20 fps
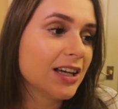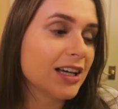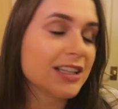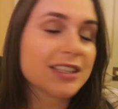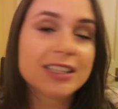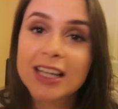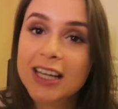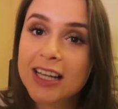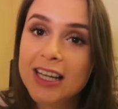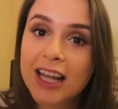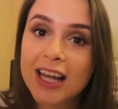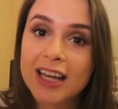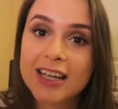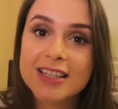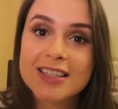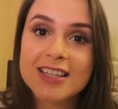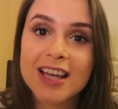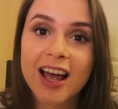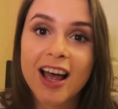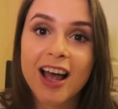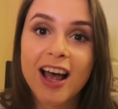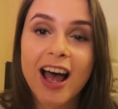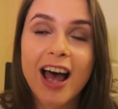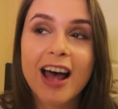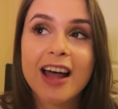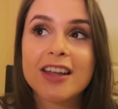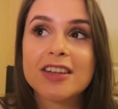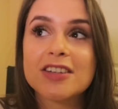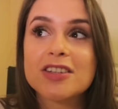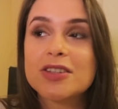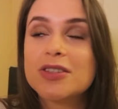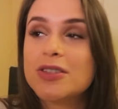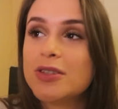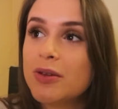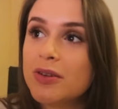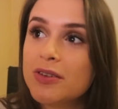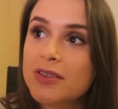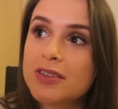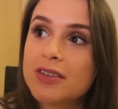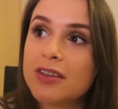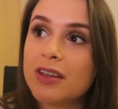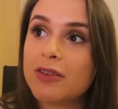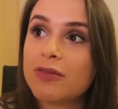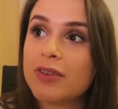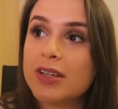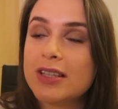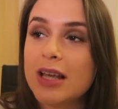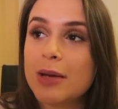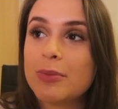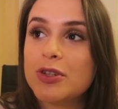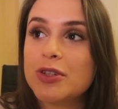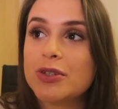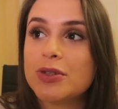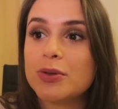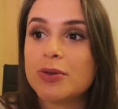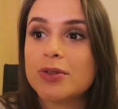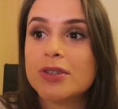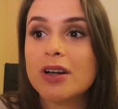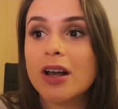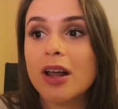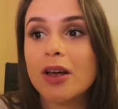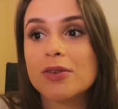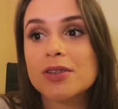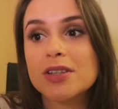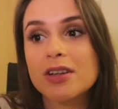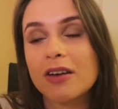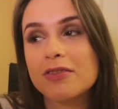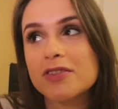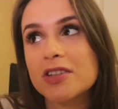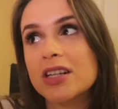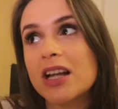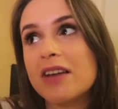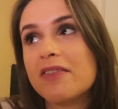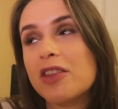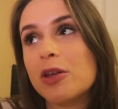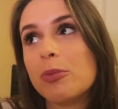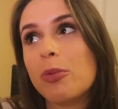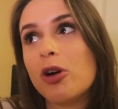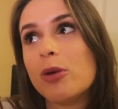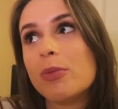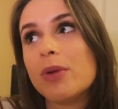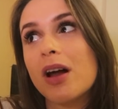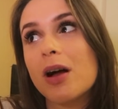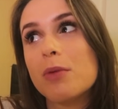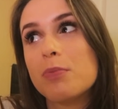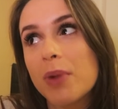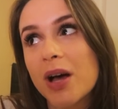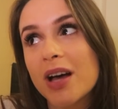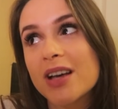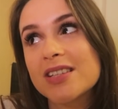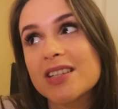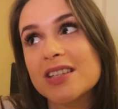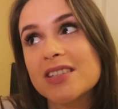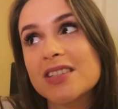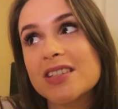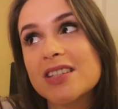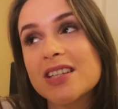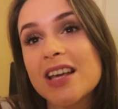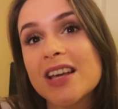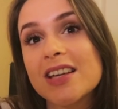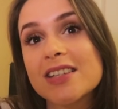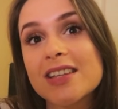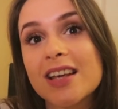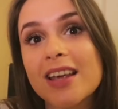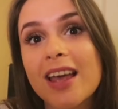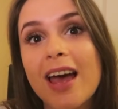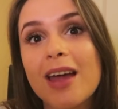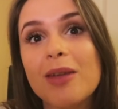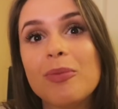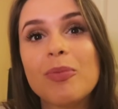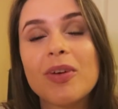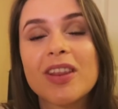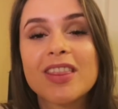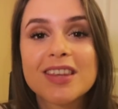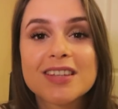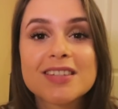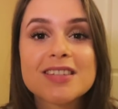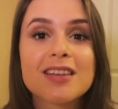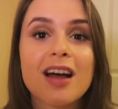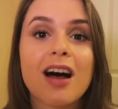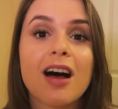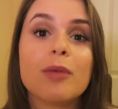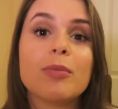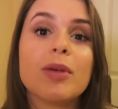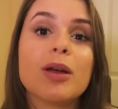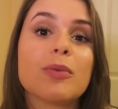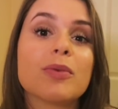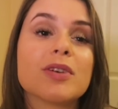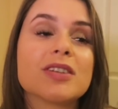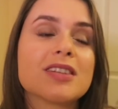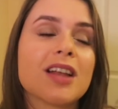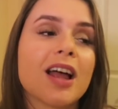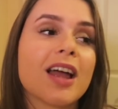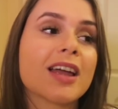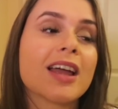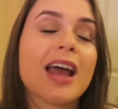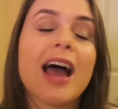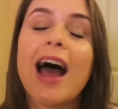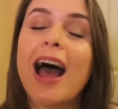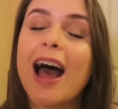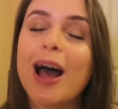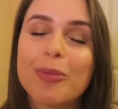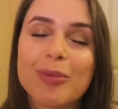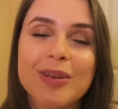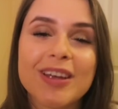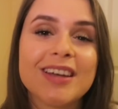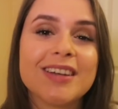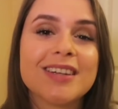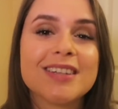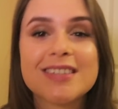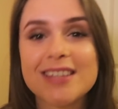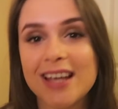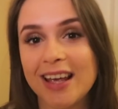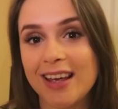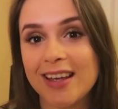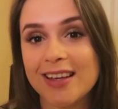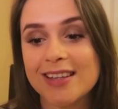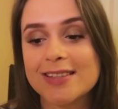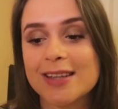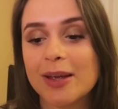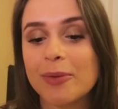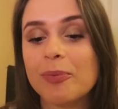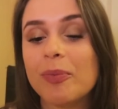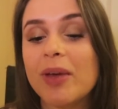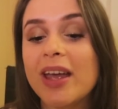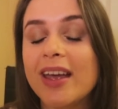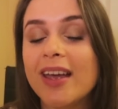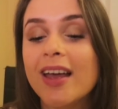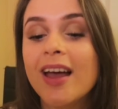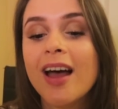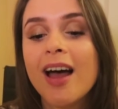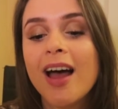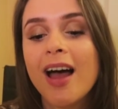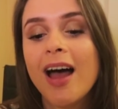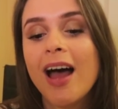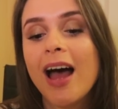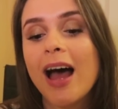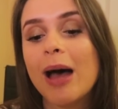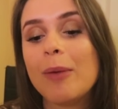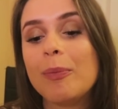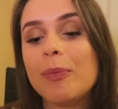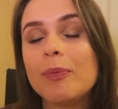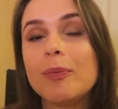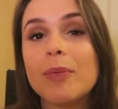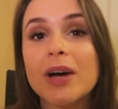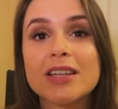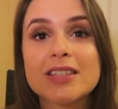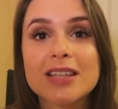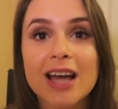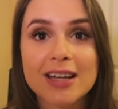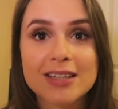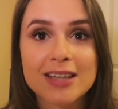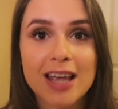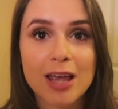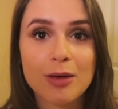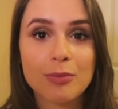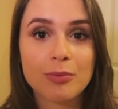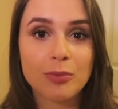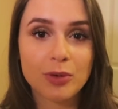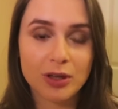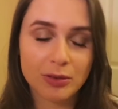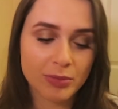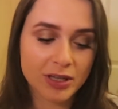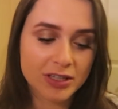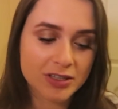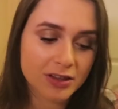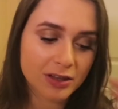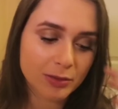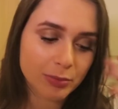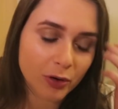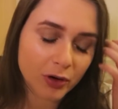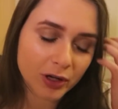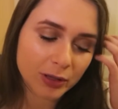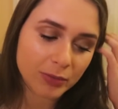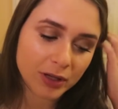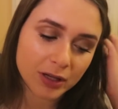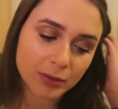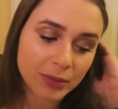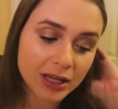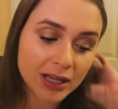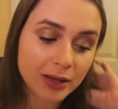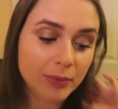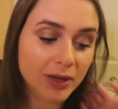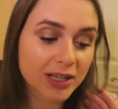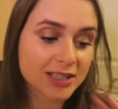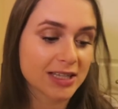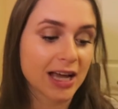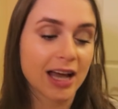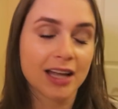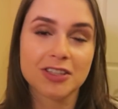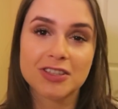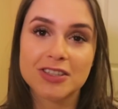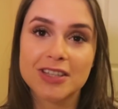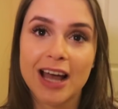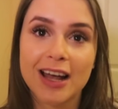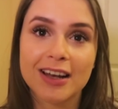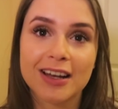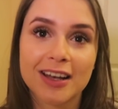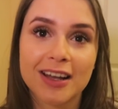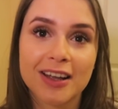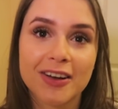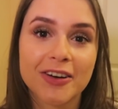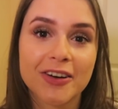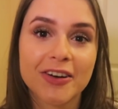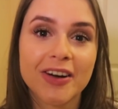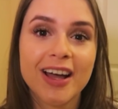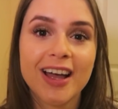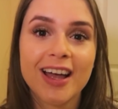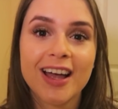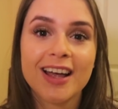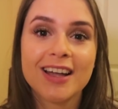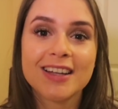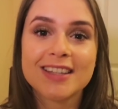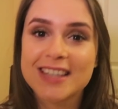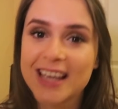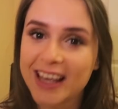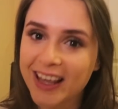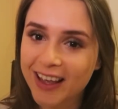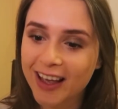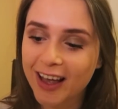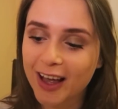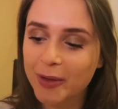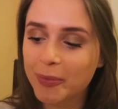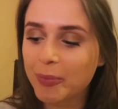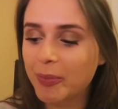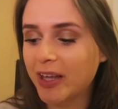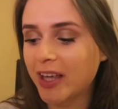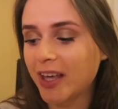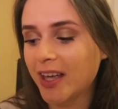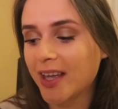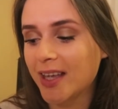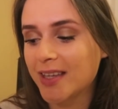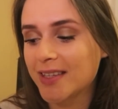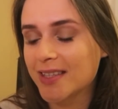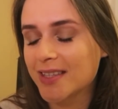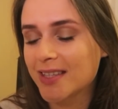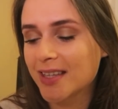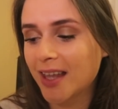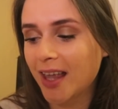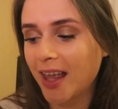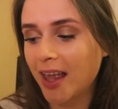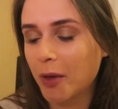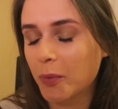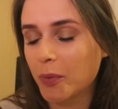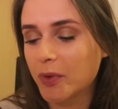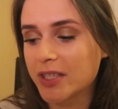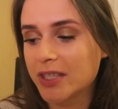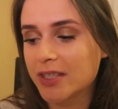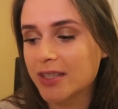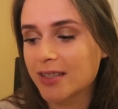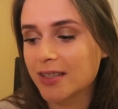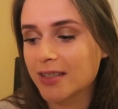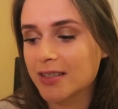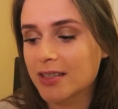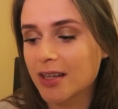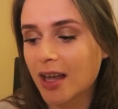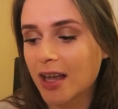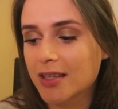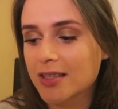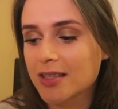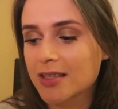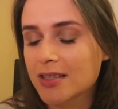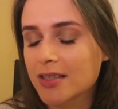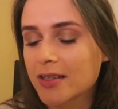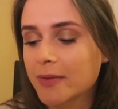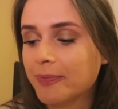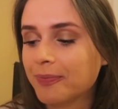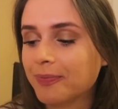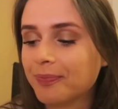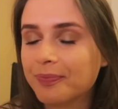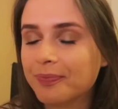a year later, and as soon as the reception doors closed after I left the appointment, I burst into tears again. But this time it was like happy tears at me. And my dad came with me to the appointment. Me and my dad just had a little tear because it was just,